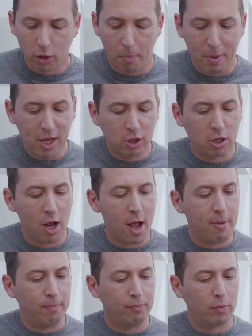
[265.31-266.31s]
So the beech
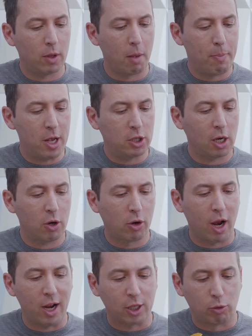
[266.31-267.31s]
nut
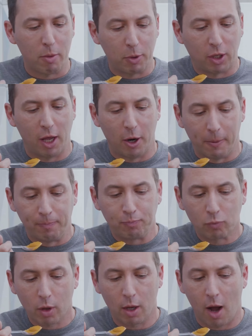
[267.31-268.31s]
organic sweet
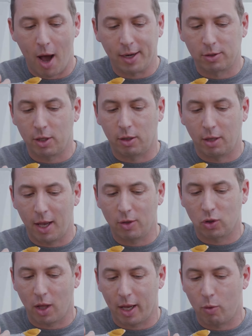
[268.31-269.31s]
potato honestly
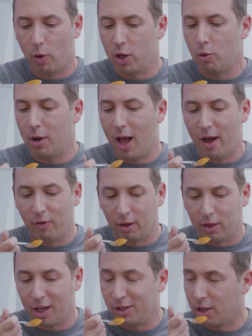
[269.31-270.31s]
tastes like what you would have
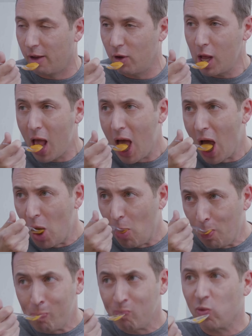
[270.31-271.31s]
at Thanksgiving
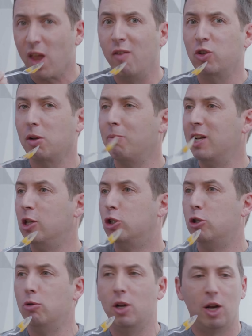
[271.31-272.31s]
if somebody
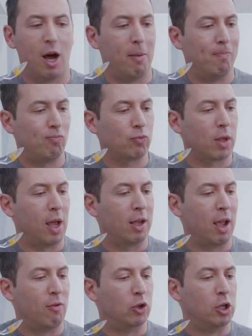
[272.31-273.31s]
chewed it up
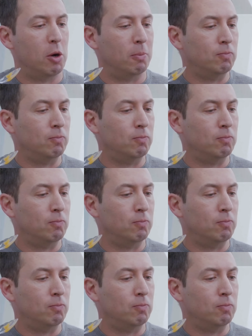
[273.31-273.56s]
and gave it to